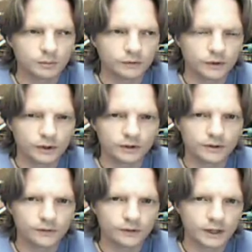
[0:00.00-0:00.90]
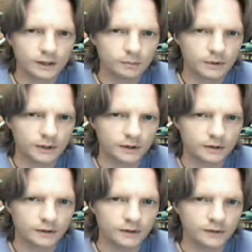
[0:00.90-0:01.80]
before you decide upon
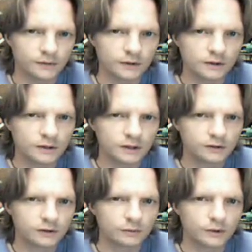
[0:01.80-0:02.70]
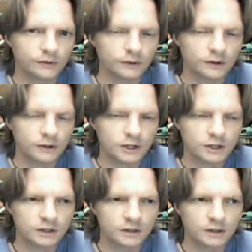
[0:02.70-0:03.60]
it is that you need to
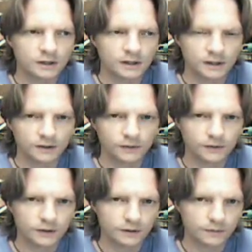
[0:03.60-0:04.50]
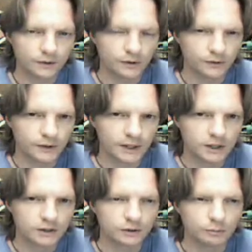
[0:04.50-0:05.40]
research and see if there is an
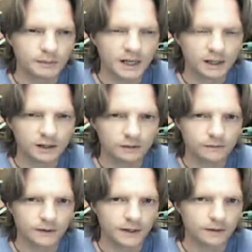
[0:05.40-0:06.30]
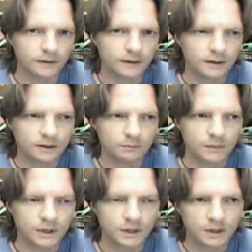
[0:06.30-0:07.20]
actual market for that
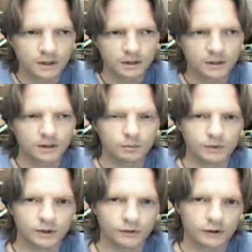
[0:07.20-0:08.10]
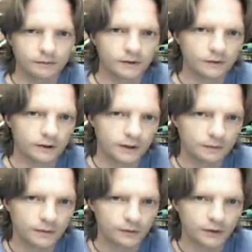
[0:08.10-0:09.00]
theme, because obviously
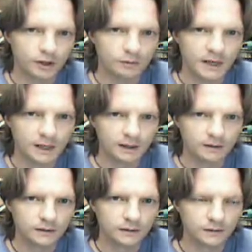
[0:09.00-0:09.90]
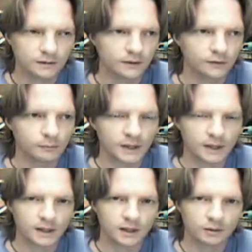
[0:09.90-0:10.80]
if there's no market, it doesn't
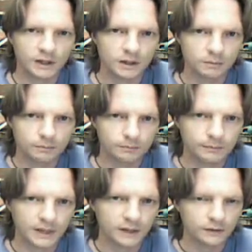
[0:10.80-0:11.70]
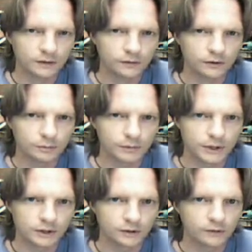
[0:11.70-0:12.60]
matter how many paintings you
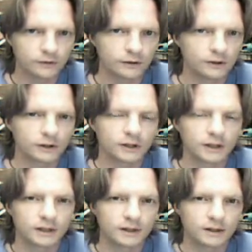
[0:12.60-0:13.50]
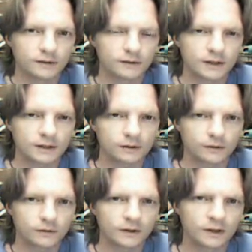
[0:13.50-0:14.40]
produce, you're not going to get any
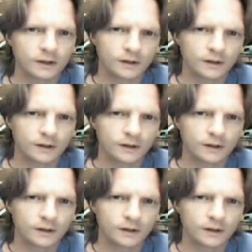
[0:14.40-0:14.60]
sales.